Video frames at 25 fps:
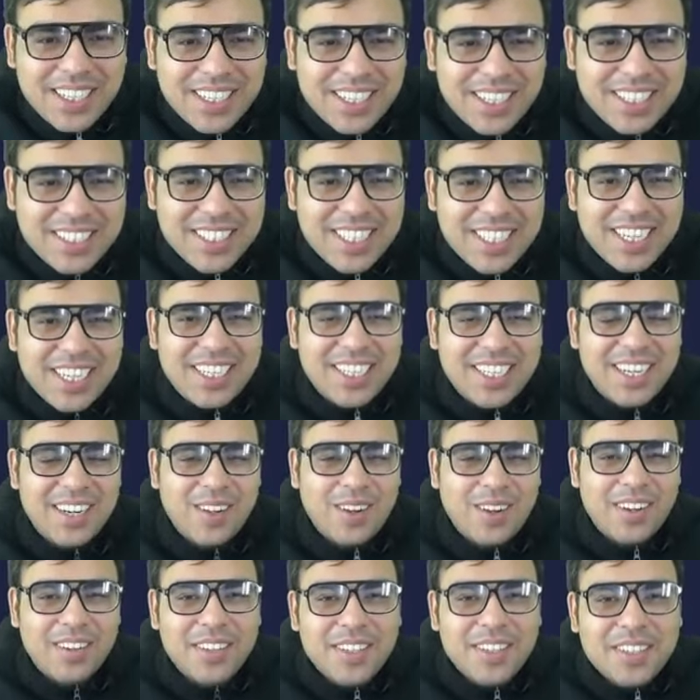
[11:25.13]
incident and
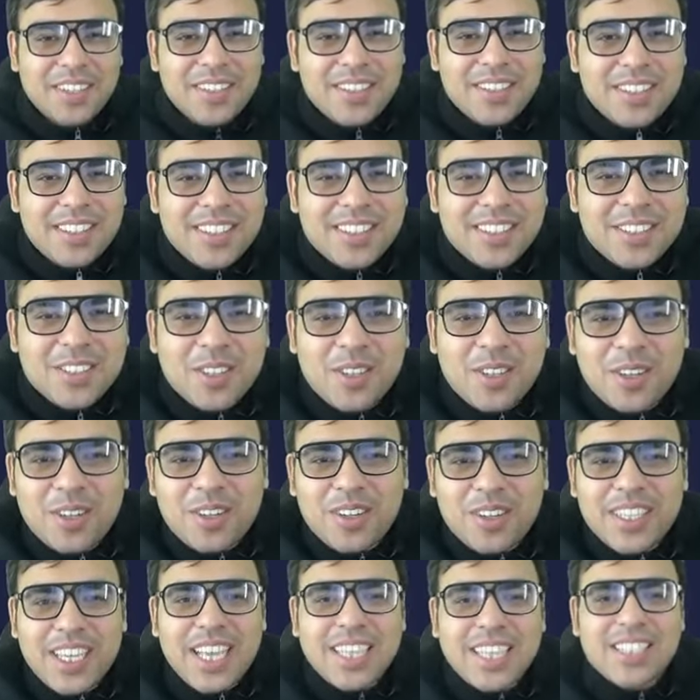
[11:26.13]
all. So
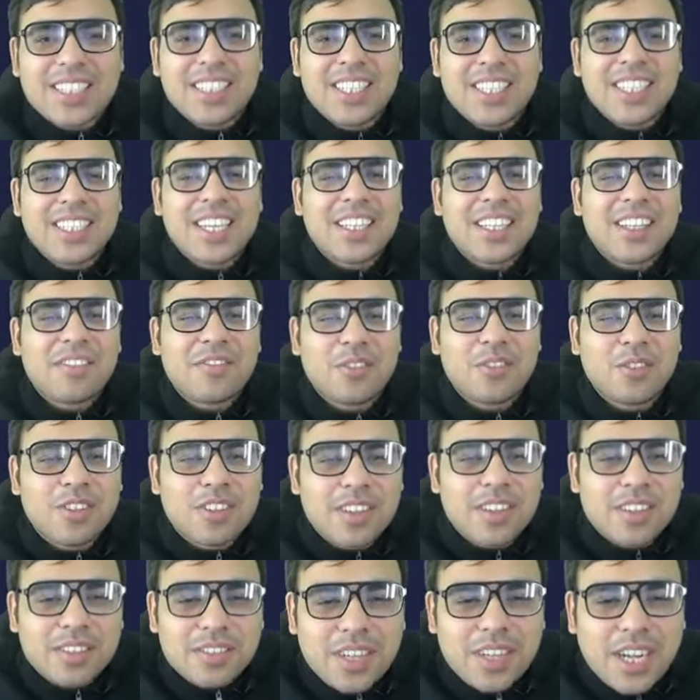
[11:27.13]
yes, these are the four
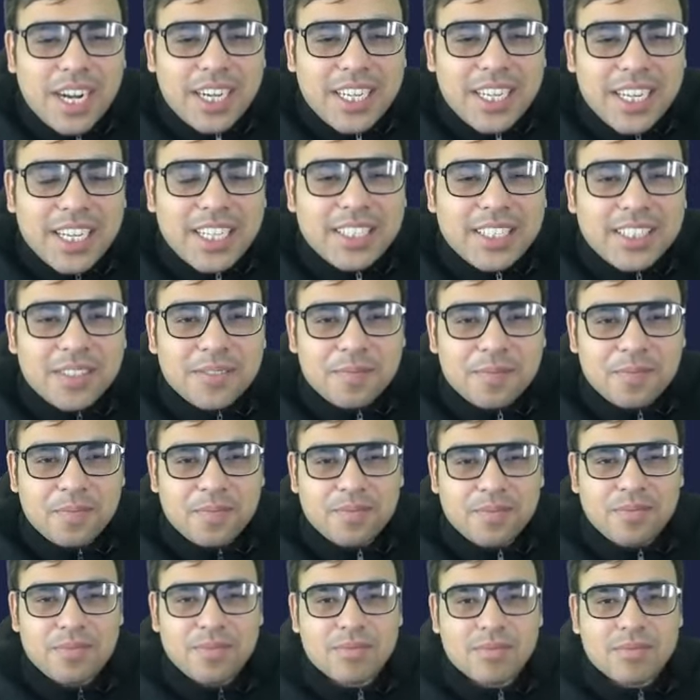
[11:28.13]
articles.
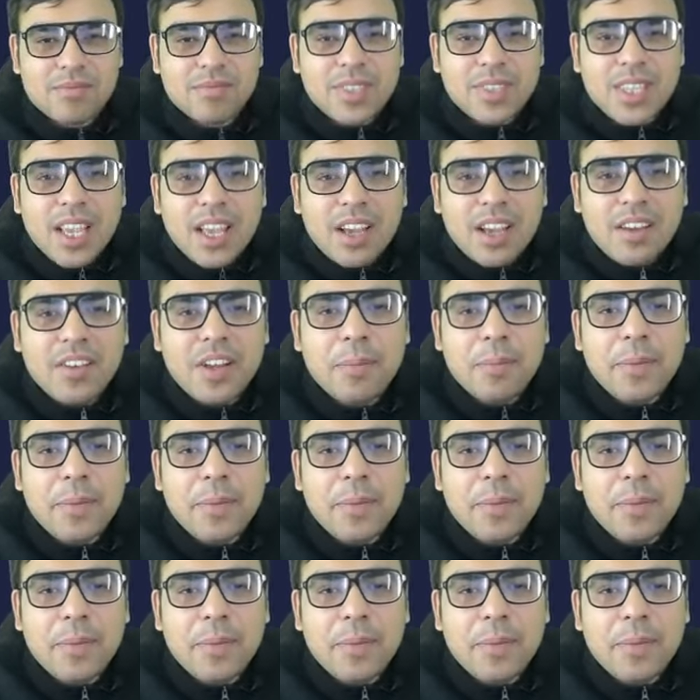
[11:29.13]
We'll be